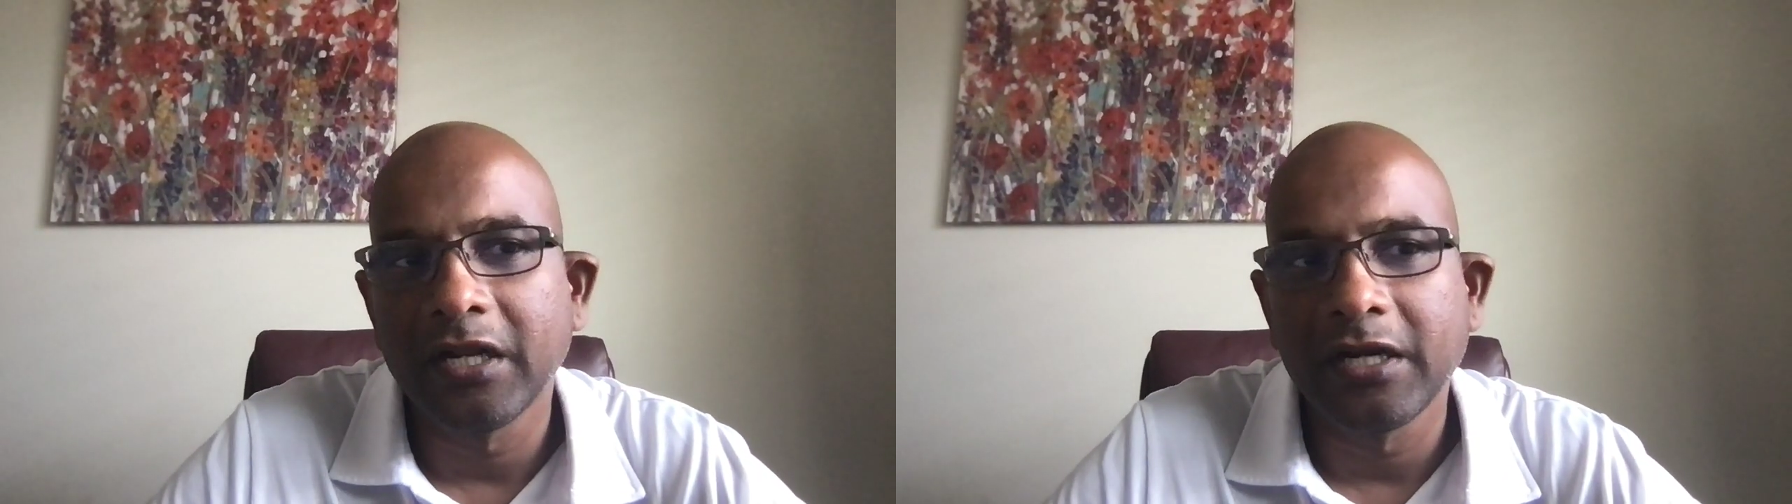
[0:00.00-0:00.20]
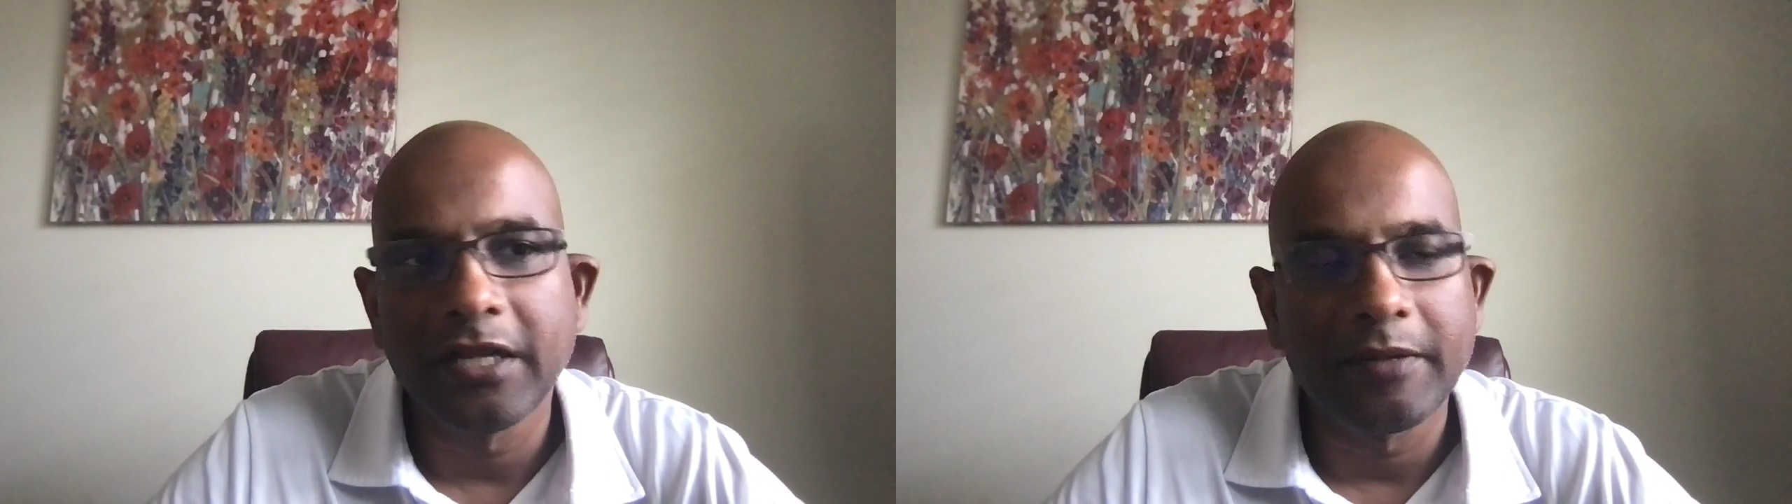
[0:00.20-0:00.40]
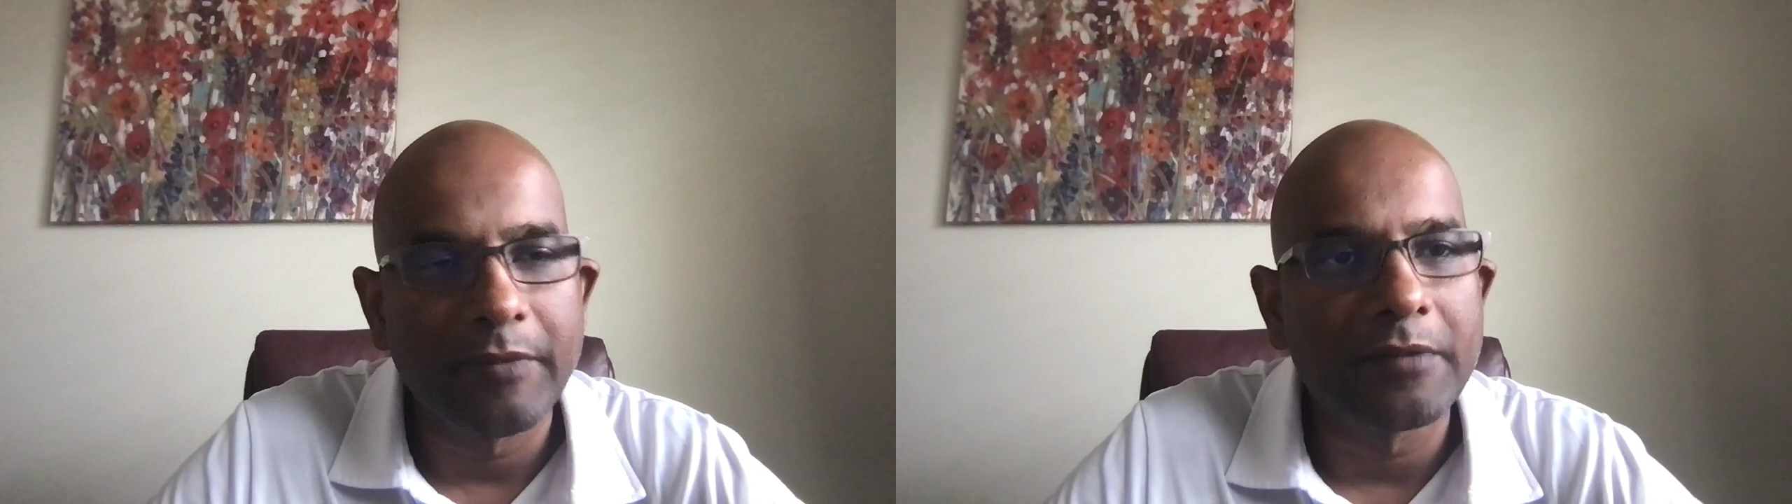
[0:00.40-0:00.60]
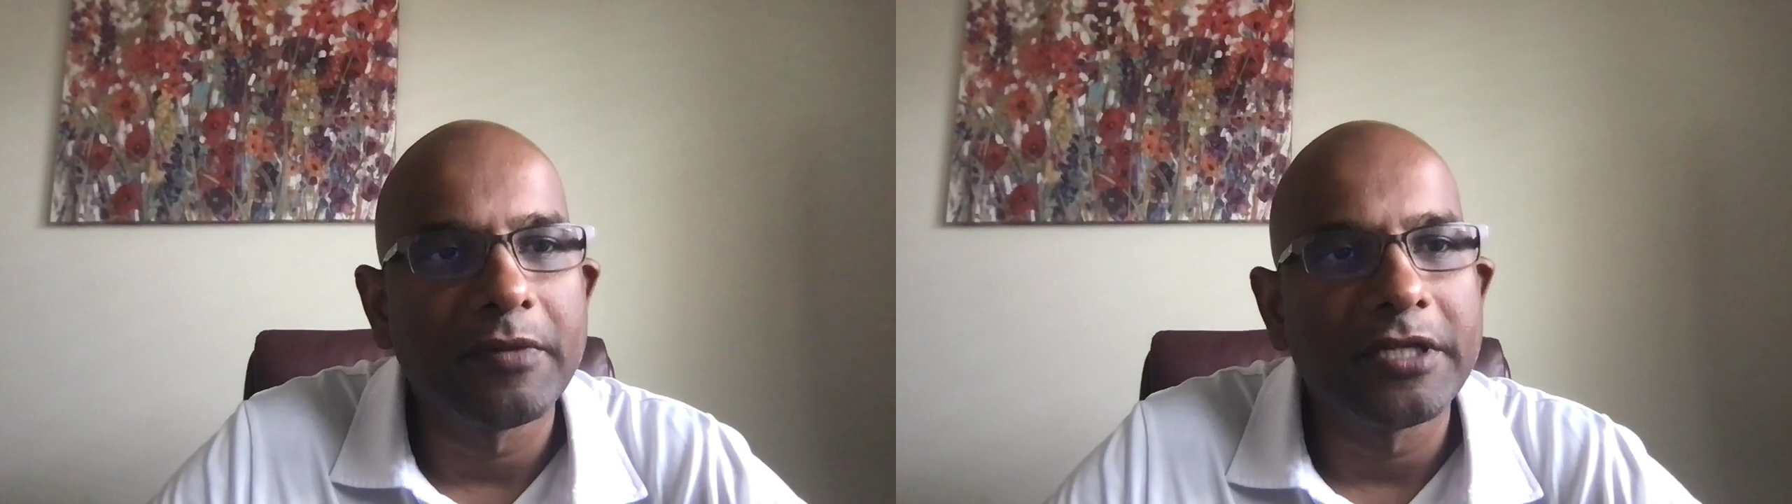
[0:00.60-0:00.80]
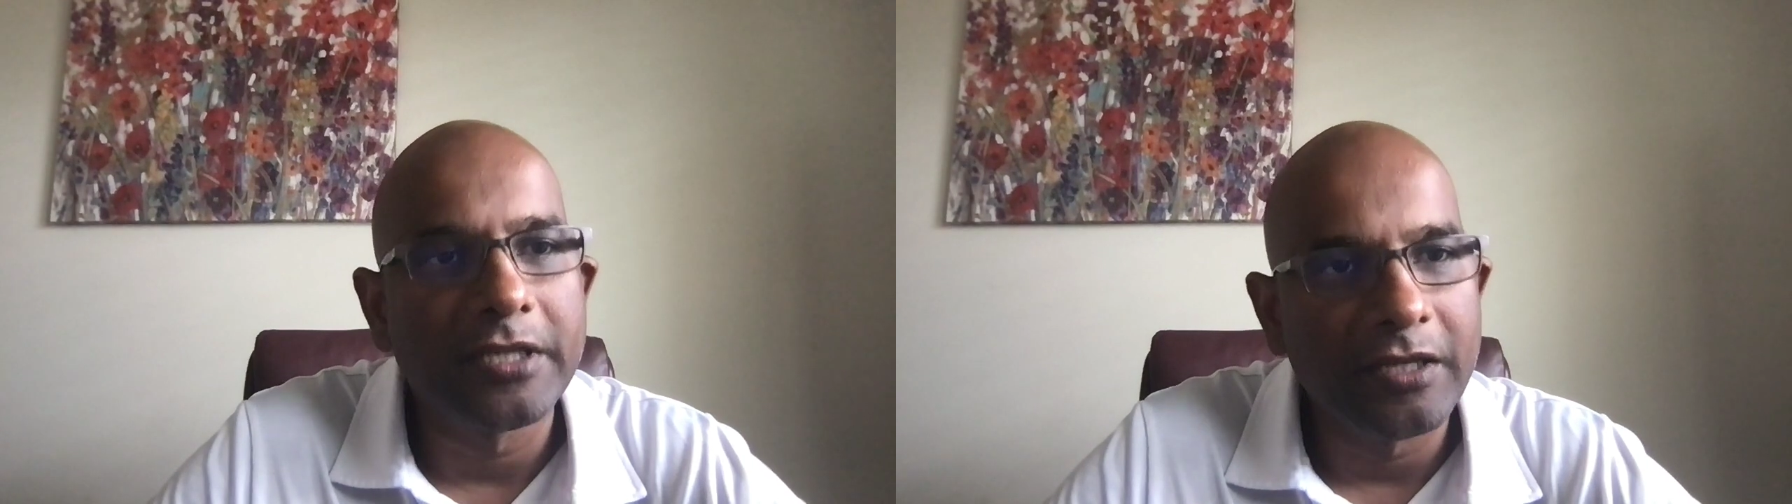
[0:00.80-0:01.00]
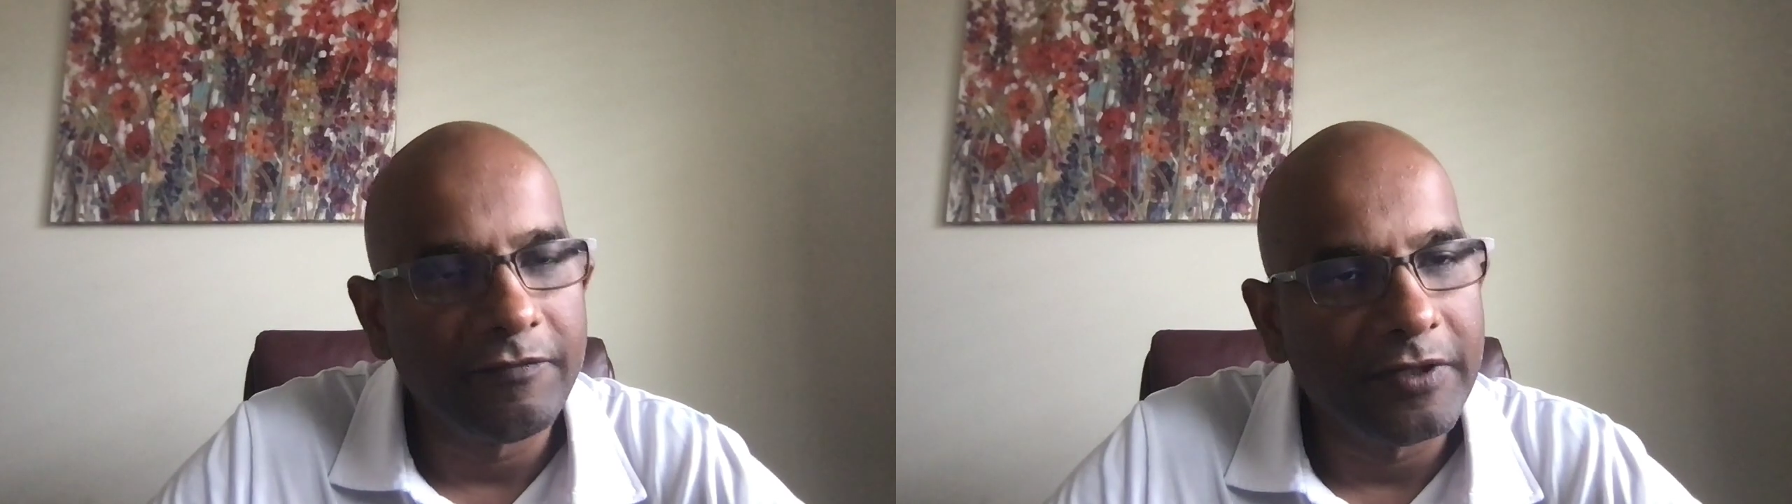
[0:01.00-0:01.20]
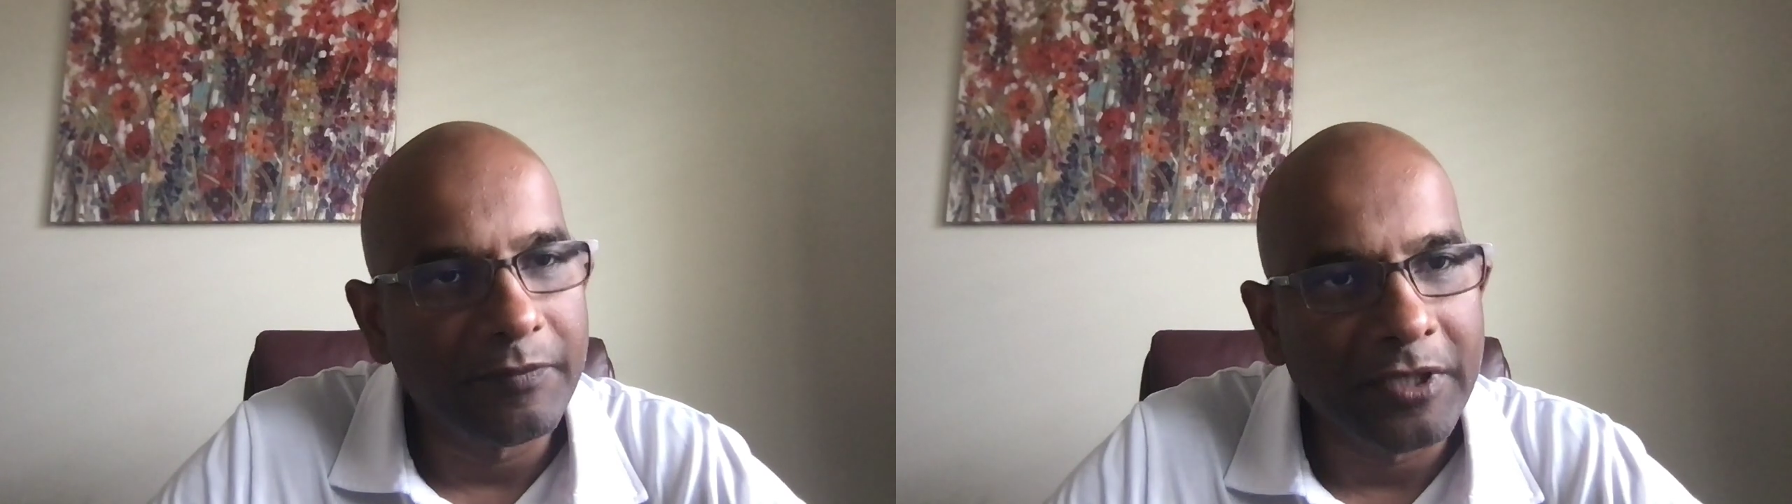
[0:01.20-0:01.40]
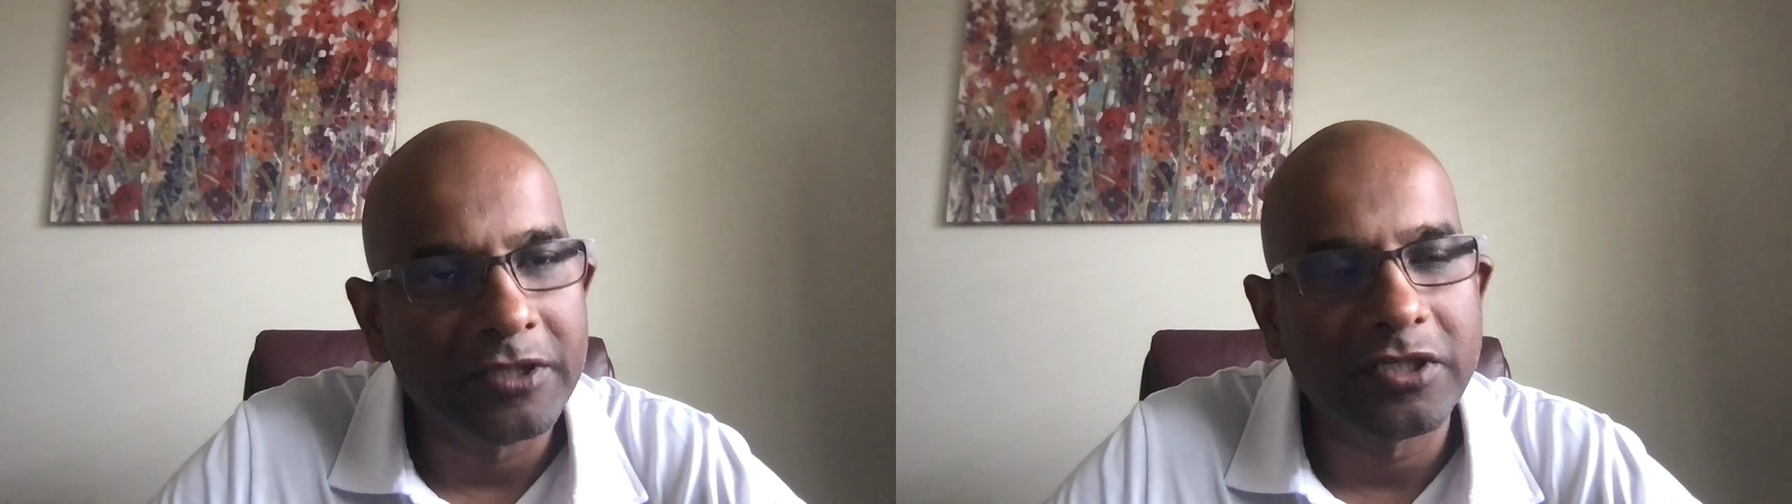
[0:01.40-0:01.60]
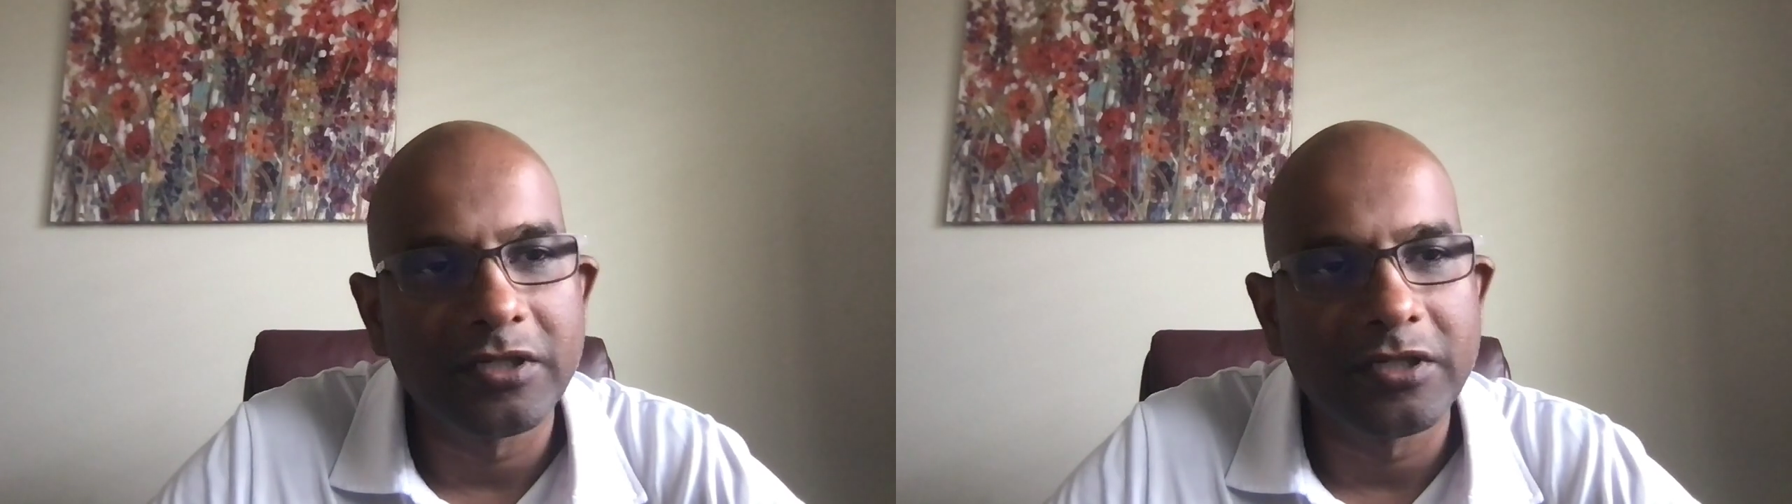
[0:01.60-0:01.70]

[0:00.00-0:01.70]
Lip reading: and I make money every month,